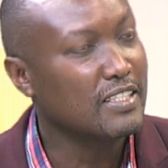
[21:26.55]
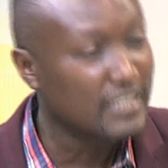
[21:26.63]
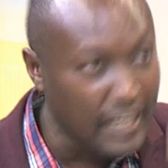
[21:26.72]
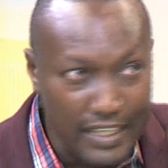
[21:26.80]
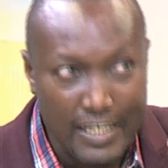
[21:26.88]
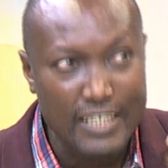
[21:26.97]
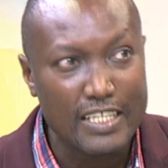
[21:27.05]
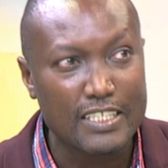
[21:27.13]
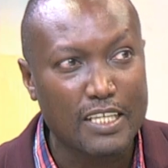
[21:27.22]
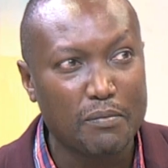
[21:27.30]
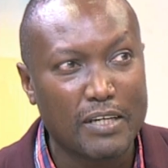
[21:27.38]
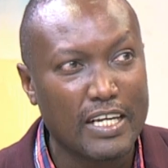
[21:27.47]
Gender
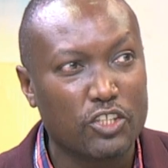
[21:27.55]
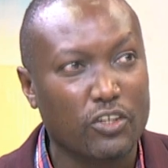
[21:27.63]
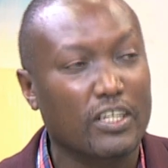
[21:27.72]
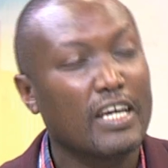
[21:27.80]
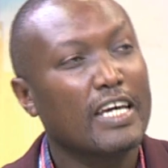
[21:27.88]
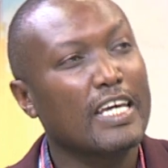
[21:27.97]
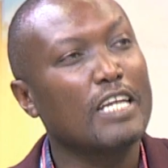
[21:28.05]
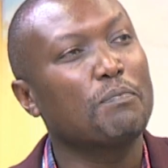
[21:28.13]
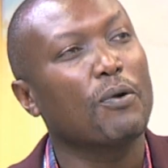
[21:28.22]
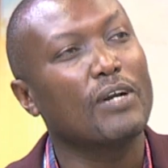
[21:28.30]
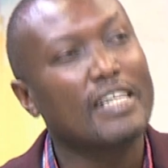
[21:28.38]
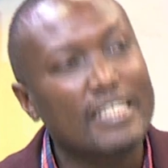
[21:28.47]
discrimination in
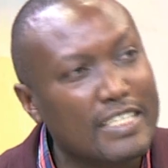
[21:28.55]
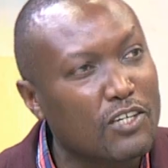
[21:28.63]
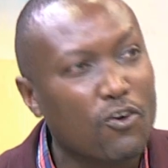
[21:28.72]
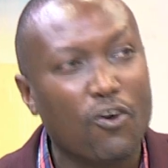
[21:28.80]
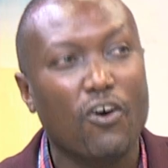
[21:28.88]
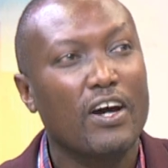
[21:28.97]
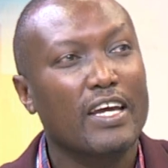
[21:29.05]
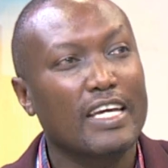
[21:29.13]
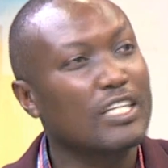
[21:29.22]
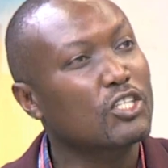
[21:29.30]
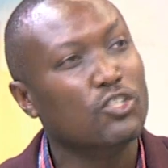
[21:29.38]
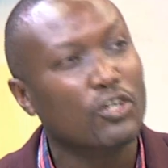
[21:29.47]
political,
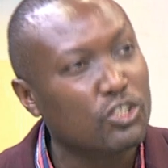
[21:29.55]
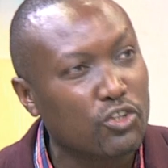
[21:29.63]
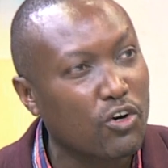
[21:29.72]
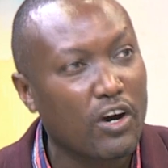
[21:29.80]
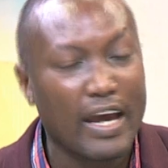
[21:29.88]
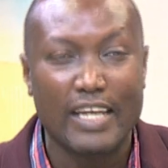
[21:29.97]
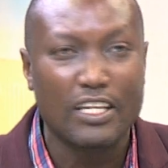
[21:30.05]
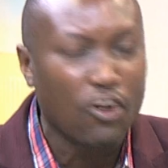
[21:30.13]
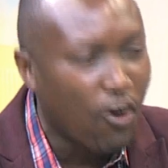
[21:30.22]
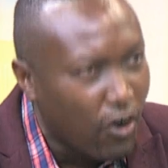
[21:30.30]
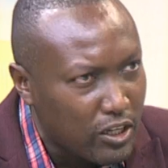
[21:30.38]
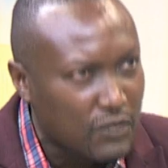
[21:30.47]
in social, and in
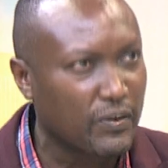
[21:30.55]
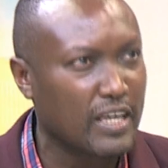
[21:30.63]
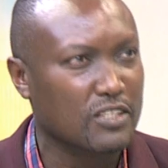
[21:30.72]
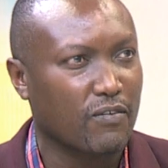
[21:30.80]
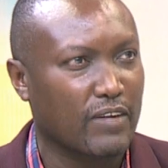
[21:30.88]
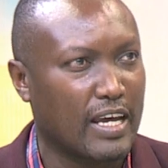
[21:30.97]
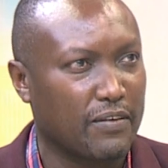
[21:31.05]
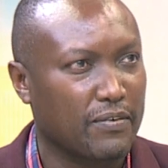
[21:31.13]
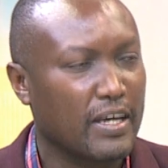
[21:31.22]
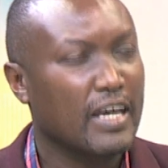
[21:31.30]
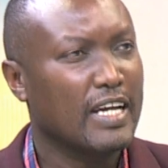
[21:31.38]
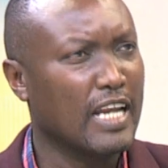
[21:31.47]
all spheres of life.
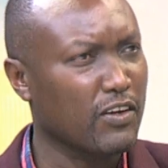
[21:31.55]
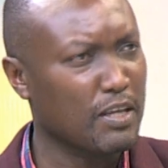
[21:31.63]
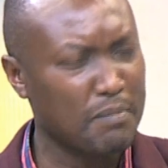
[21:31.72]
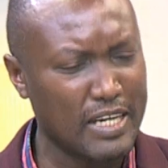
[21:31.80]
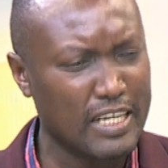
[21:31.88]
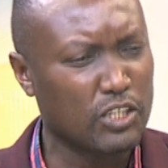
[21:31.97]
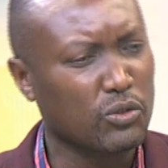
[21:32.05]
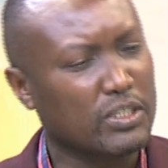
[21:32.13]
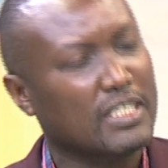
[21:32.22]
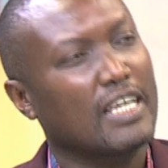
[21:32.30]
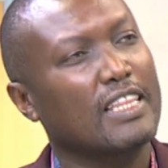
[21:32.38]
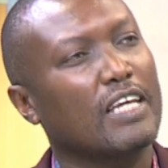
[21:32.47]
Now, the minute you
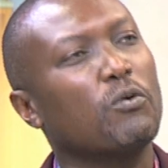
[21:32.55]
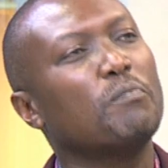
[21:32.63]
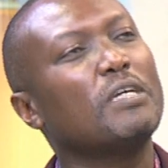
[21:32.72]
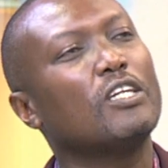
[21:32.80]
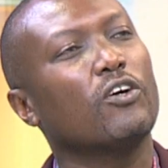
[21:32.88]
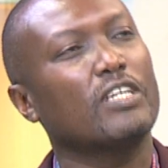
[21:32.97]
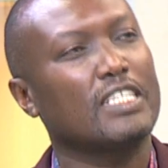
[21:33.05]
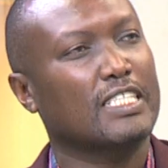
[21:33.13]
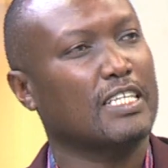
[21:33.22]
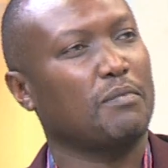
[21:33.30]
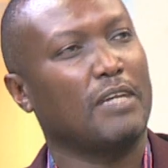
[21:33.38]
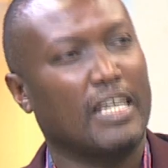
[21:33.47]
say there will be no
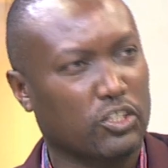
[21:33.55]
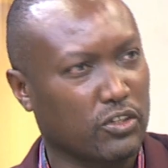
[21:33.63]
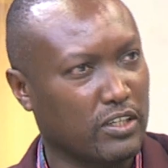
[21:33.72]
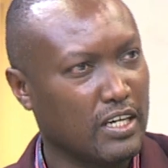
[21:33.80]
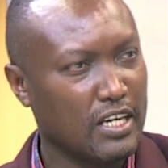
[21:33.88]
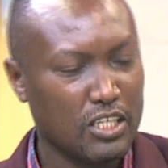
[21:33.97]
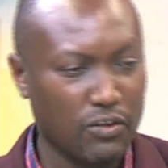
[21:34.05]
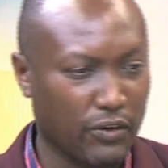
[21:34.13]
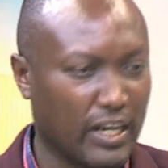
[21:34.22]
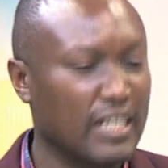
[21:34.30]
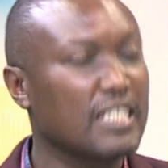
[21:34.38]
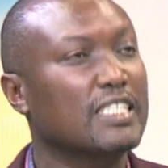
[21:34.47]
discrimination, you've
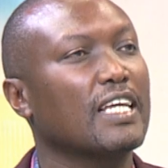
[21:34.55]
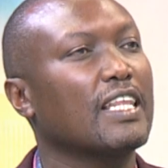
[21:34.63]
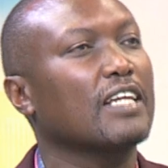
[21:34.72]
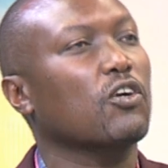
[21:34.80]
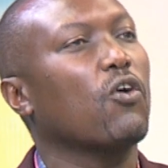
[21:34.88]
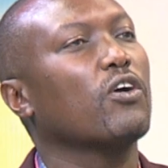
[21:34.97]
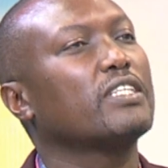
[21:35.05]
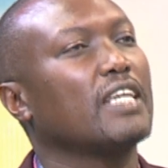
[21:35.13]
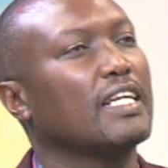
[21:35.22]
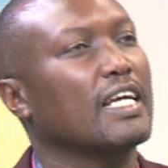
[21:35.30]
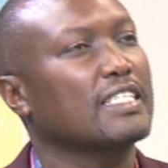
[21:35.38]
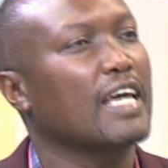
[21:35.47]
already said that all
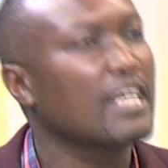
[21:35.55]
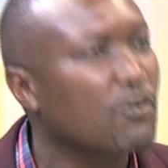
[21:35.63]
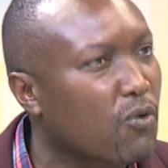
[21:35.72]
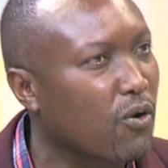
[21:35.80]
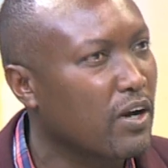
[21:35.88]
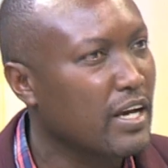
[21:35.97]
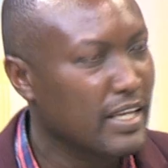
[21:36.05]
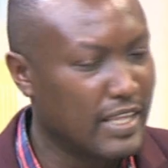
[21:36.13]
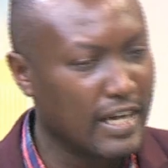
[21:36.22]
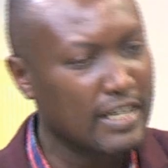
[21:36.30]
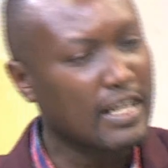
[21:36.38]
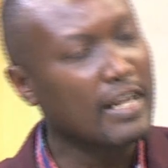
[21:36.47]
genders are equal.
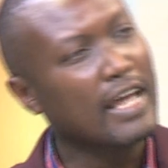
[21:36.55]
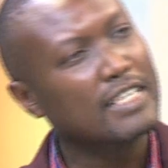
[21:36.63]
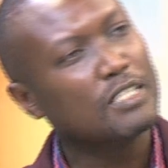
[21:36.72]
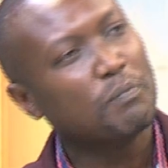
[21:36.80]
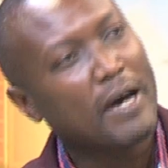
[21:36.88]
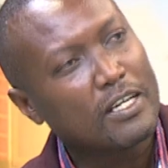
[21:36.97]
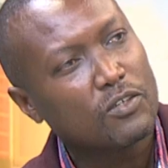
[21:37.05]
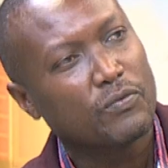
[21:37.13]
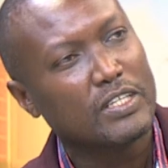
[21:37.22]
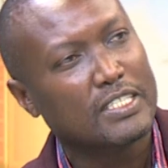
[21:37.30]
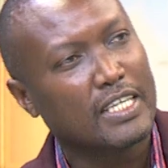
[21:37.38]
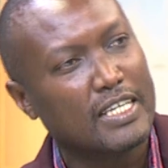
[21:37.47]
Then the last part of
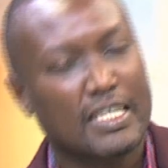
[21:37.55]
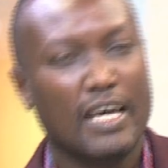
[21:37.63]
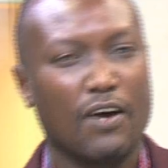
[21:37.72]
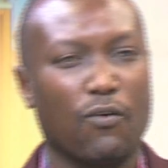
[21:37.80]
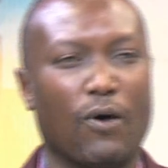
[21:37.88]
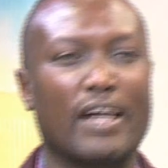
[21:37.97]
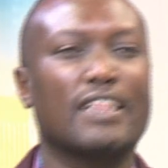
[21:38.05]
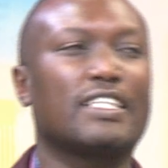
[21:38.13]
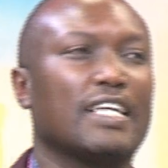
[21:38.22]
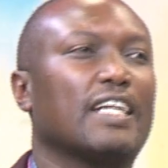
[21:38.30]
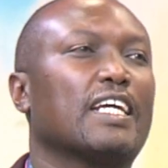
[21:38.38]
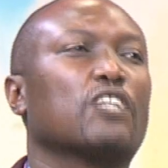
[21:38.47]
it says one
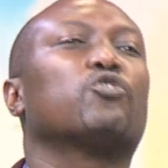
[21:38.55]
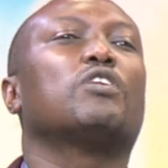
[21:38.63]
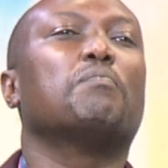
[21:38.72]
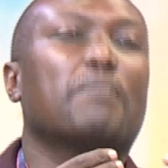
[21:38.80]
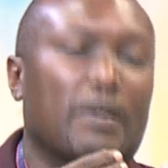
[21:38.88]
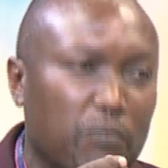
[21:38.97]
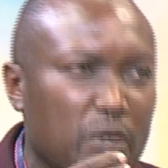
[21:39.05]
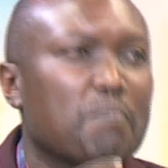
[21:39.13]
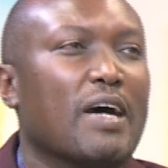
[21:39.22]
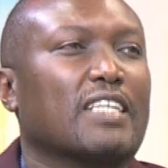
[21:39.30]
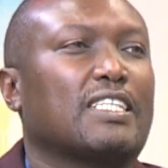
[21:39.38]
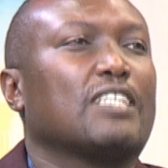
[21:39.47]
gender we
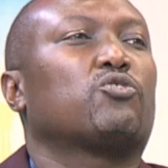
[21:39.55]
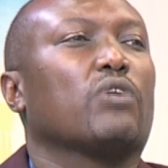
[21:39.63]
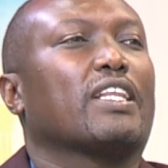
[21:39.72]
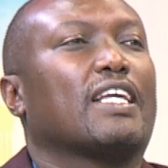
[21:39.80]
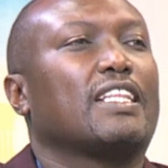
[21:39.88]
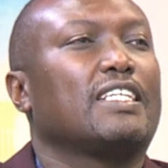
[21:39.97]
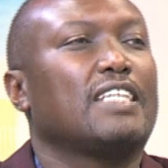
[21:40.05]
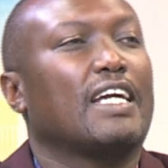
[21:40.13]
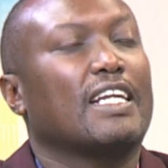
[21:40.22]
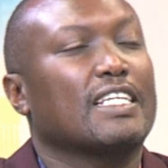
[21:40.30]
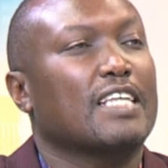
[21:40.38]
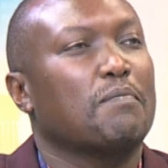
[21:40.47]
must ensure that the
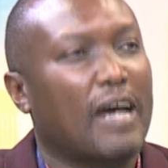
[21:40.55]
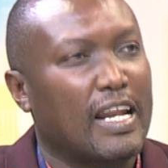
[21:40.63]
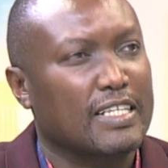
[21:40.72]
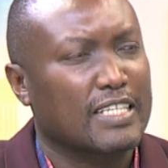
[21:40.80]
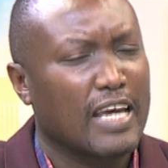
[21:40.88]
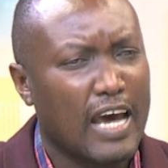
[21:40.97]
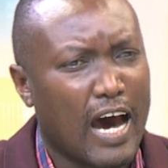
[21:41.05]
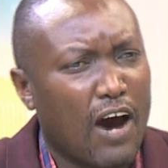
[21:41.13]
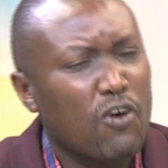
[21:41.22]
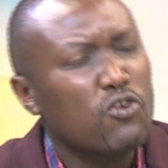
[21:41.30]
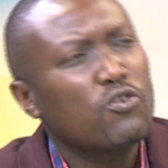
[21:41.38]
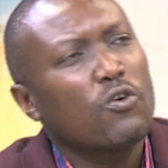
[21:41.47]
genders are balanced.
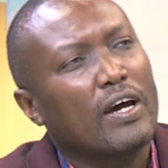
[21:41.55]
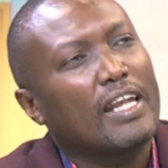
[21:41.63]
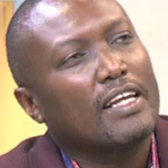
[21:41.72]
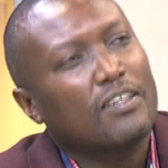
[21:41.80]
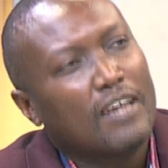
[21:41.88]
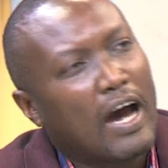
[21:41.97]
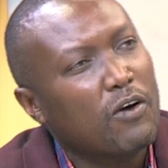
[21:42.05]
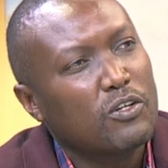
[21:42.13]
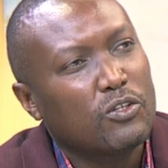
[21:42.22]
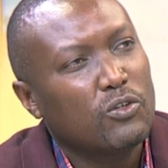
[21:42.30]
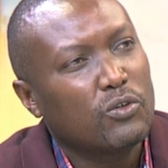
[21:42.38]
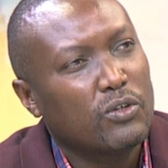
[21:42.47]
How do
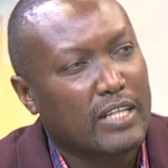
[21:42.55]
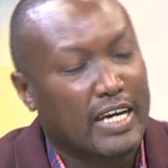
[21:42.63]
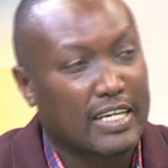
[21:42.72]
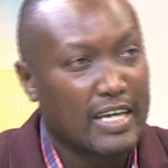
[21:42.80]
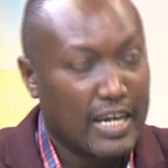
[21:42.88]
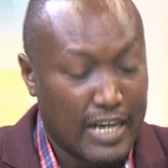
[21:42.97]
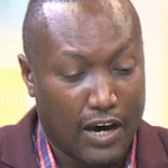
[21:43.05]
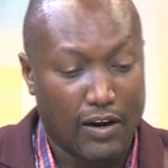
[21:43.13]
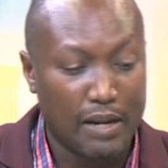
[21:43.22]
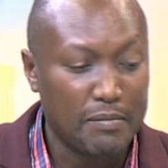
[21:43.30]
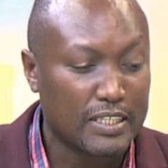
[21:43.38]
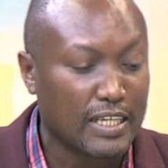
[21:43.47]
you do that? Now,
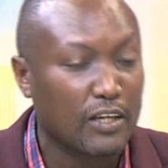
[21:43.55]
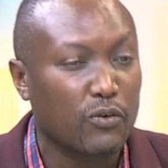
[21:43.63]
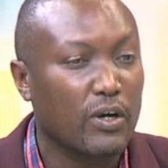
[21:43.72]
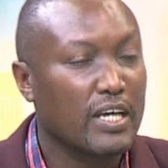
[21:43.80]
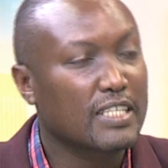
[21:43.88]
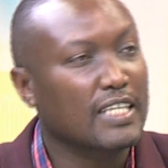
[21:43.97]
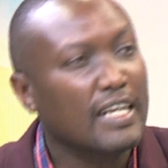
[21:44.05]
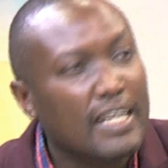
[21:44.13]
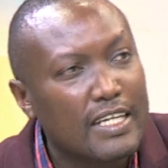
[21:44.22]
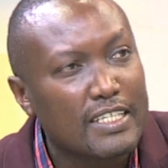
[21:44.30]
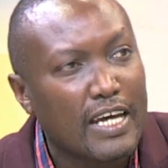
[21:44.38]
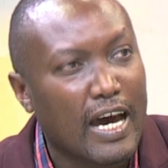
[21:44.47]
let me tell you,
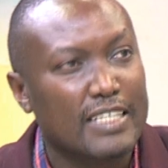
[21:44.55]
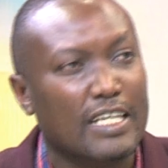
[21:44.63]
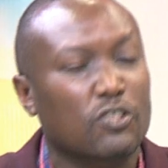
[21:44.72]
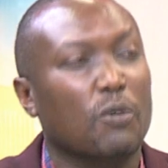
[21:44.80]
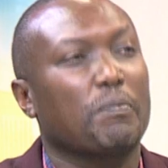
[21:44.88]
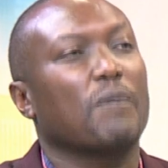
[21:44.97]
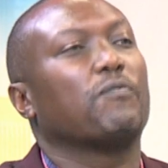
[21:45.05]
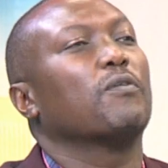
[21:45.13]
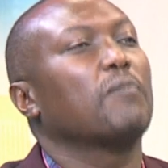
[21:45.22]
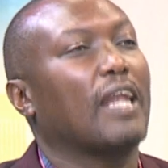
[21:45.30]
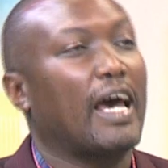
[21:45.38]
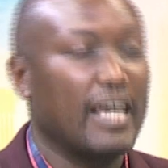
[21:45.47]
Senate has a top-up
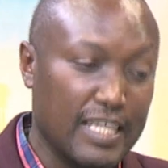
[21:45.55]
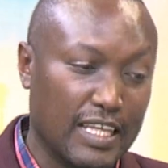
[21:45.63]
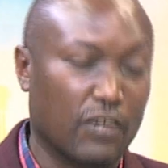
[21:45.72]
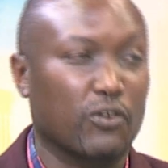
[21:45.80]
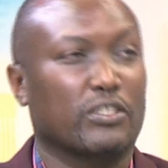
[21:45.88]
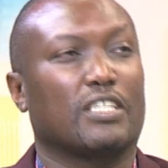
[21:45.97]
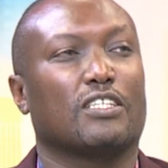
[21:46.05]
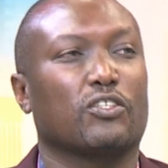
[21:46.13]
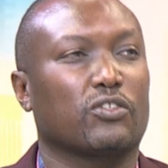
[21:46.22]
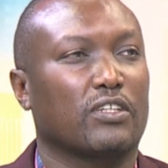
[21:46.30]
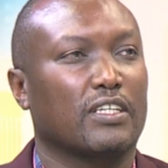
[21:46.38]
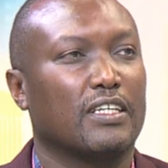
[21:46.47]
formula in the
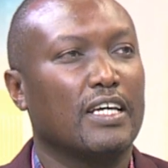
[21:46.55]
Constitution.